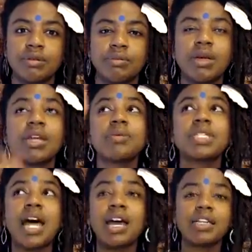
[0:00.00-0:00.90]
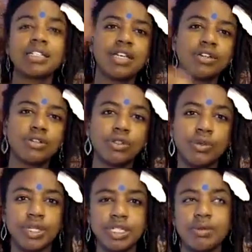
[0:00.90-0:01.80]
My name is Alexandra
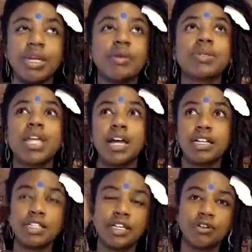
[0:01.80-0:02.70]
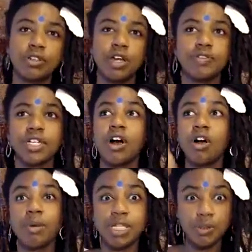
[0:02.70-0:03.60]
Lewis. My name is AlexandraLoves. I
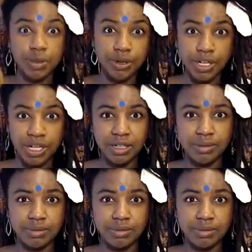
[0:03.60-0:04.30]
call my spirit in.